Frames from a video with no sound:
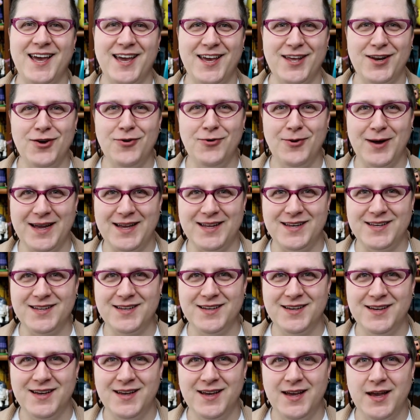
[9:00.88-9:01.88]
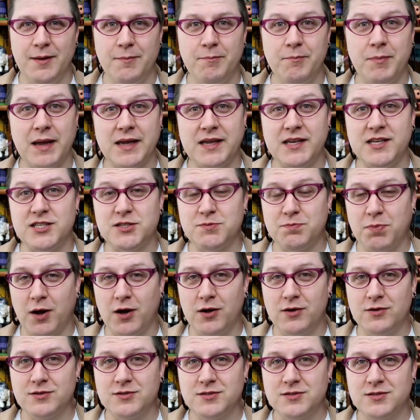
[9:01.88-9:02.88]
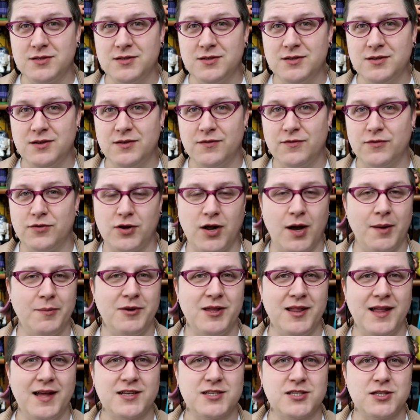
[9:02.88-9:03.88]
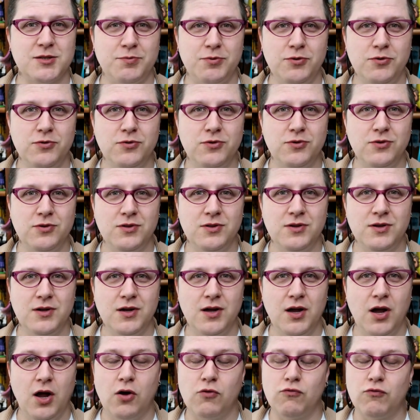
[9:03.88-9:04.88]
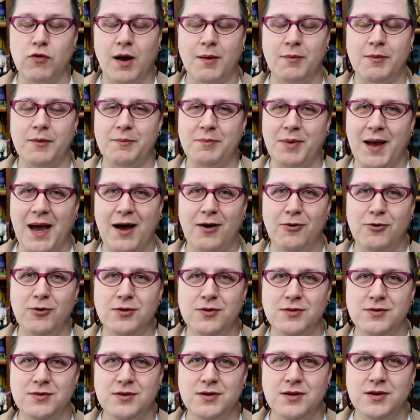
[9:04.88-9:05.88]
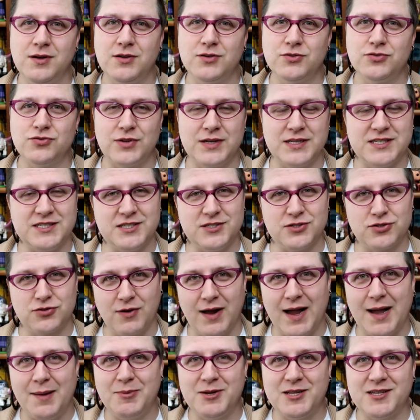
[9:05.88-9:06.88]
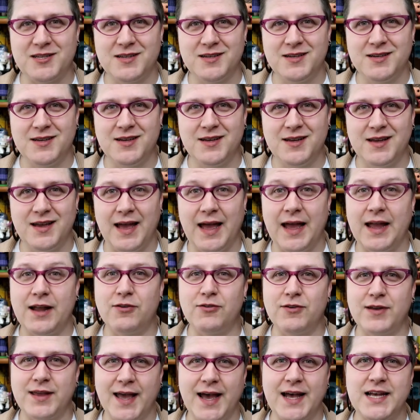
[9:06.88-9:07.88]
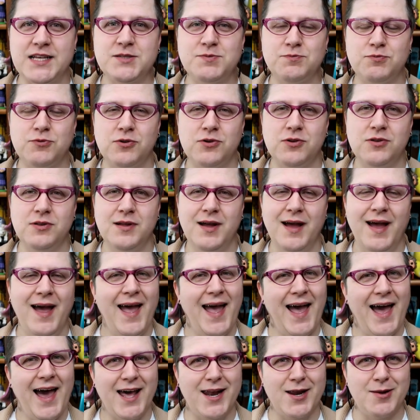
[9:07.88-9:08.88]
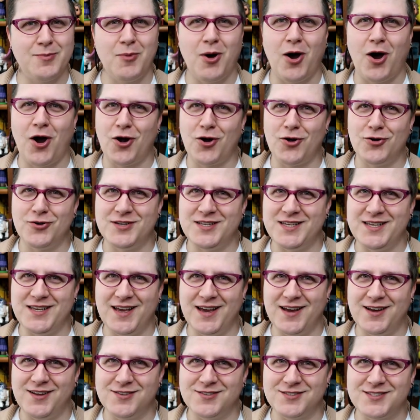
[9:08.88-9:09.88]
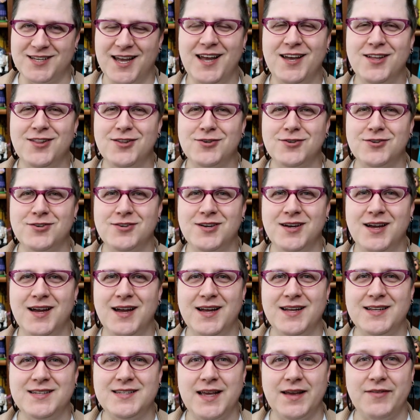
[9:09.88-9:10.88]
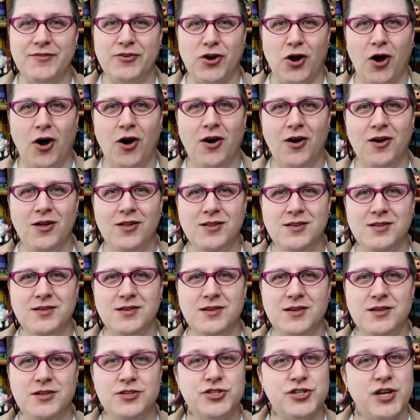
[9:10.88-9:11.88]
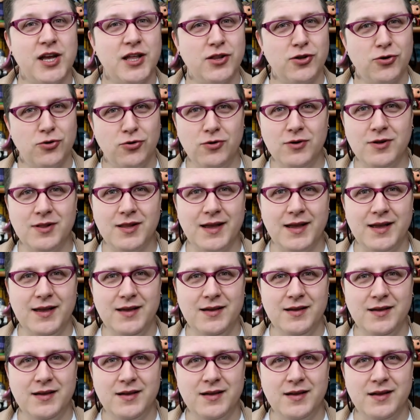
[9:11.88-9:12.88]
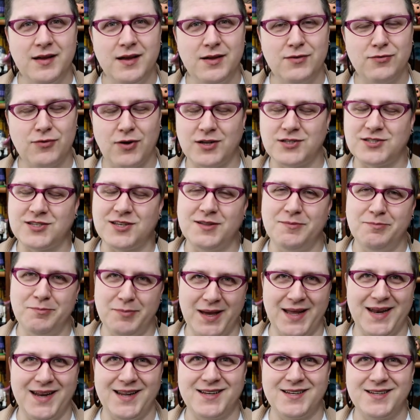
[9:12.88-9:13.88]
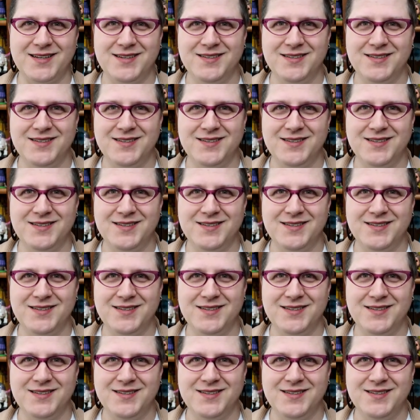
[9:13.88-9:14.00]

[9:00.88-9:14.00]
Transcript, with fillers: 808, Becky Sparks, Phenobilax the Poodle, Robin Powell, Tracy Scrabbit, Angry Caspero, Adam R.D.L. Taylor, David Hall, Shayla Gourlay, and Rosalind Bennett.